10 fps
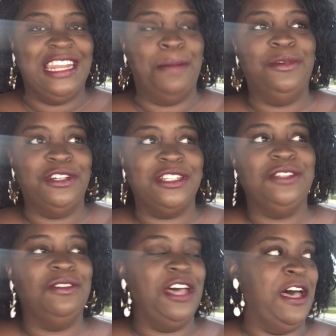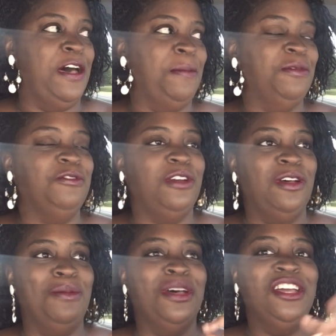that I booked um,
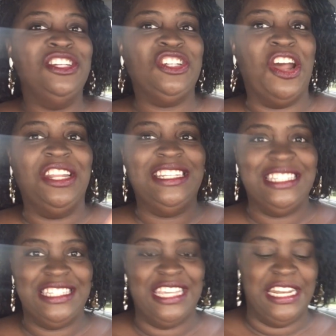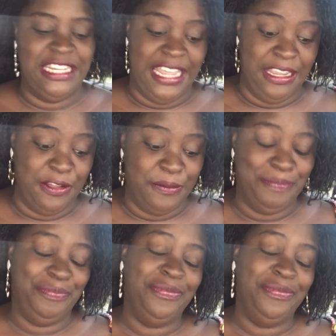from Charlotte to San Diego.